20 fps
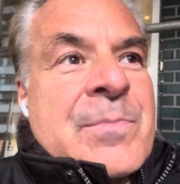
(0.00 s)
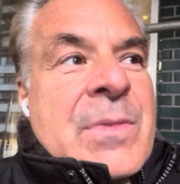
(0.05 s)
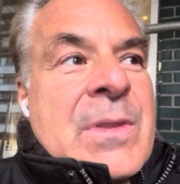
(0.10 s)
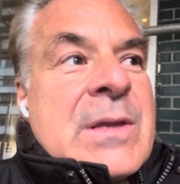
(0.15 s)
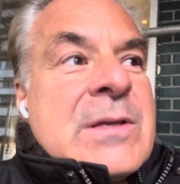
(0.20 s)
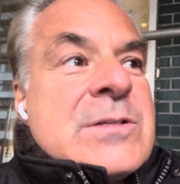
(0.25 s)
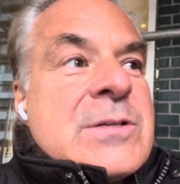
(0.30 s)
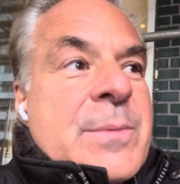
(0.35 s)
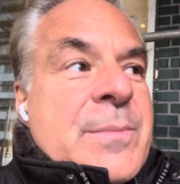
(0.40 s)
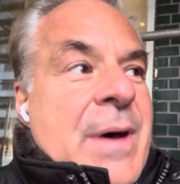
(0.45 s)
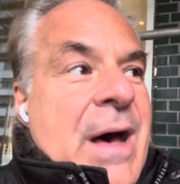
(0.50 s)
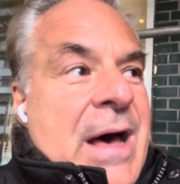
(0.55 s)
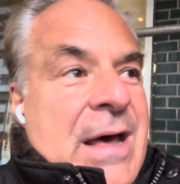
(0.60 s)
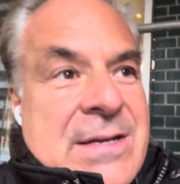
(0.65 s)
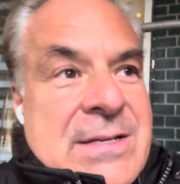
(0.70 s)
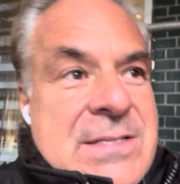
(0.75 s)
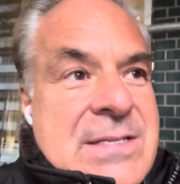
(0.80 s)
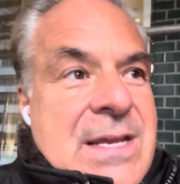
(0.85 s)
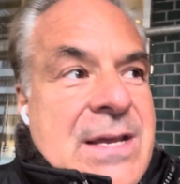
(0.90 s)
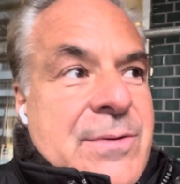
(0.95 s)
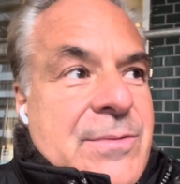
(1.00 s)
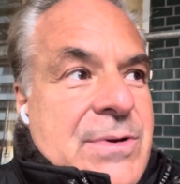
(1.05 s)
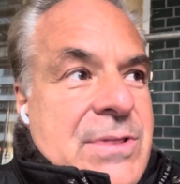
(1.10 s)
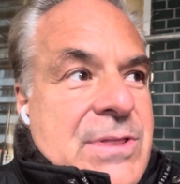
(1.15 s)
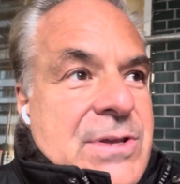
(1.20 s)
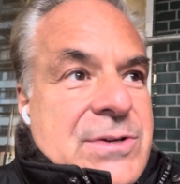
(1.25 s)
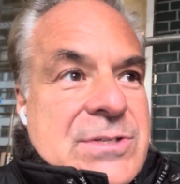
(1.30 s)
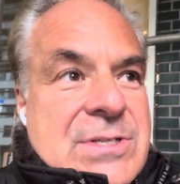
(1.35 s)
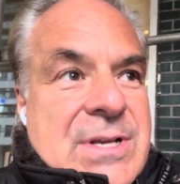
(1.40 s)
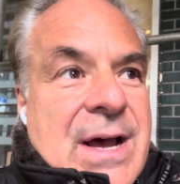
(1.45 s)
some honesty with
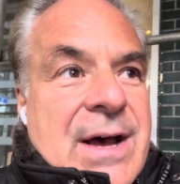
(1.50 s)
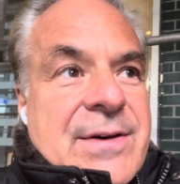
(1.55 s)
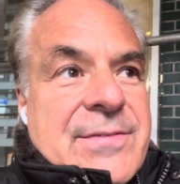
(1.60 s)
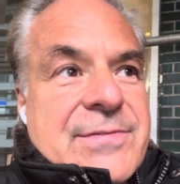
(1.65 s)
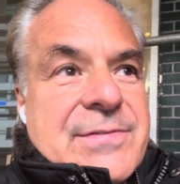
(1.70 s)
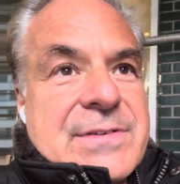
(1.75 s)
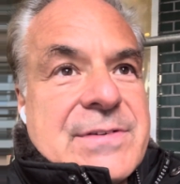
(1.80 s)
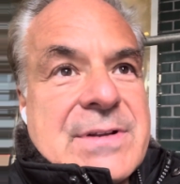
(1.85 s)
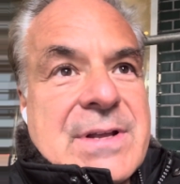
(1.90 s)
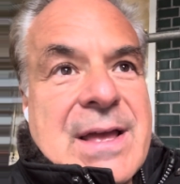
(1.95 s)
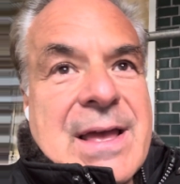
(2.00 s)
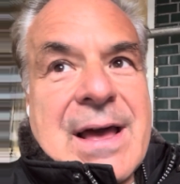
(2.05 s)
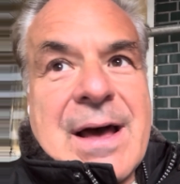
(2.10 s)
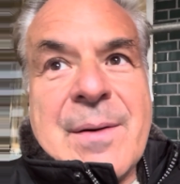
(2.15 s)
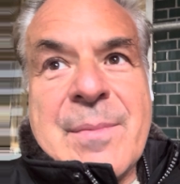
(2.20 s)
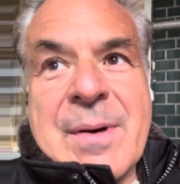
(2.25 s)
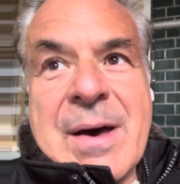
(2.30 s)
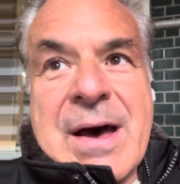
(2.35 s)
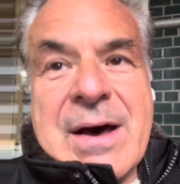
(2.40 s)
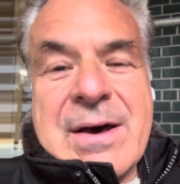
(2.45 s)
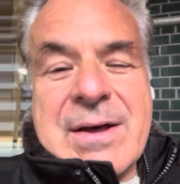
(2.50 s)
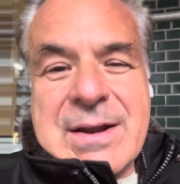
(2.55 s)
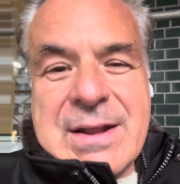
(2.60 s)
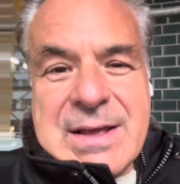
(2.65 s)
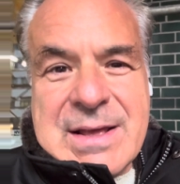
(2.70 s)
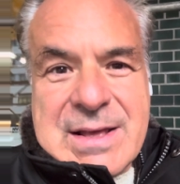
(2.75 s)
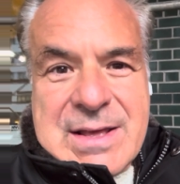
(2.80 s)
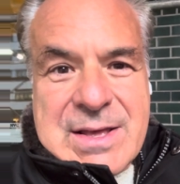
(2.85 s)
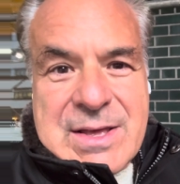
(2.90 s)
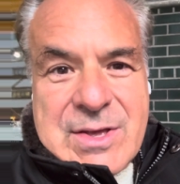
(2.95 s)
yourself about
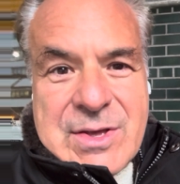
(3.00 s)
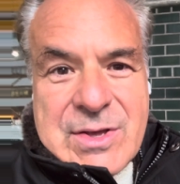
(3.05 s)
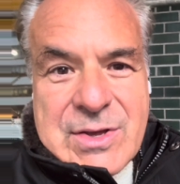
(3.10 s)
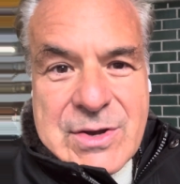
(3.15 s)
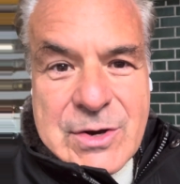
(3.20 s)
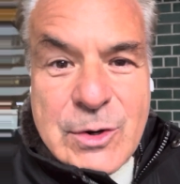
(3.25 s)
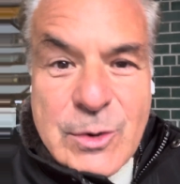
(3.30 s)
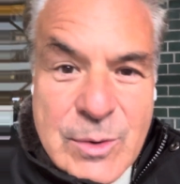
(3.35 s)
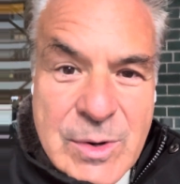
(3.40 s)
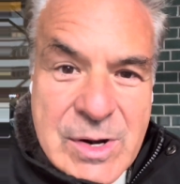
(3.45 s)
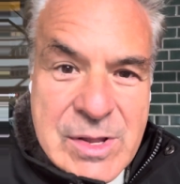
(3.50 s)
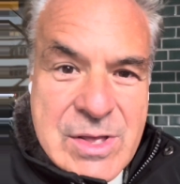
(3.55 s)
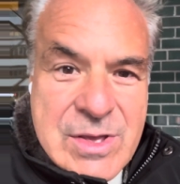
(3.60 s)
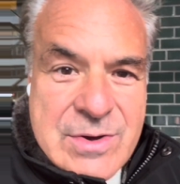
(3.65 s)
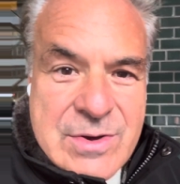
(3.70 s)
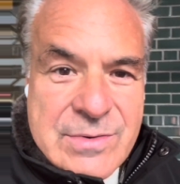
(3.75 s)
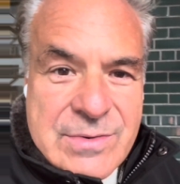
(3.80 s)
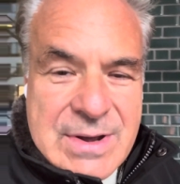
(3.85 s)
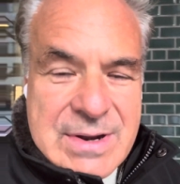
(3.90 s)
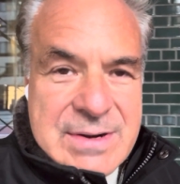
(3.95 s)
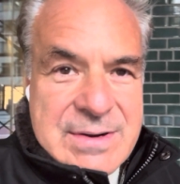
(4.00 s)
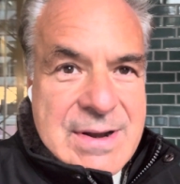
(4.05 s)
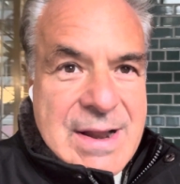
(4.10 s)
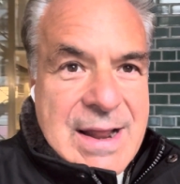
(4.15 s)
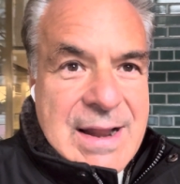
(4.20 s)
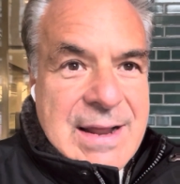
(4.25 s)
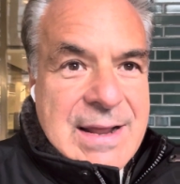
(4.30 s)
who are you and